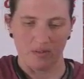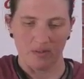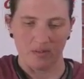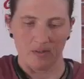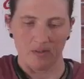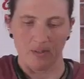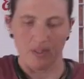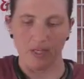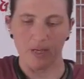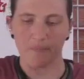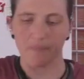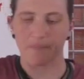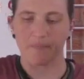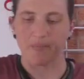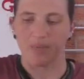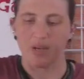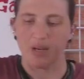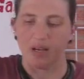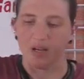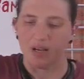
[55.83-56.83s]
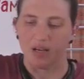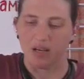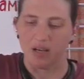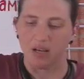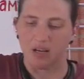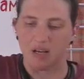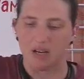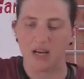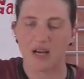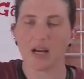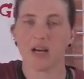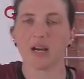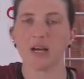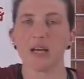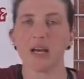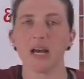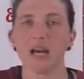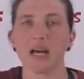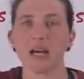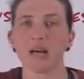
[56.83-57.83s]
Yep, I
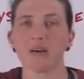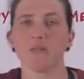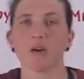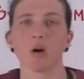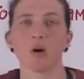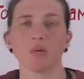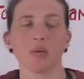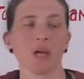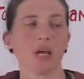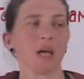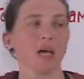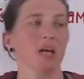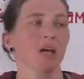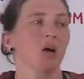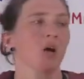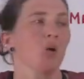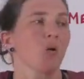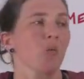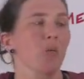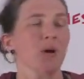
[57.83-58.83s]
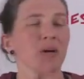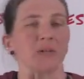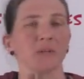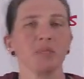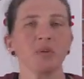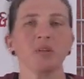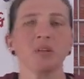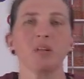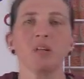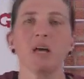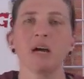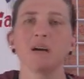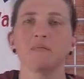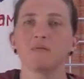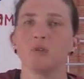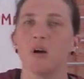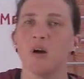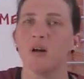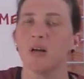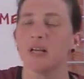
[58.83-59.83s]
have. Okay, welcome to the live
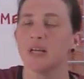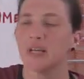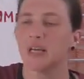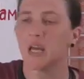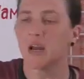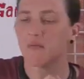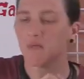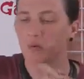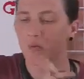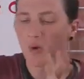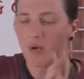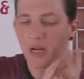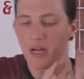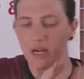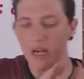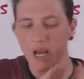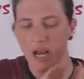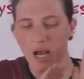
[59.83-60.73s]
drawing, everyone.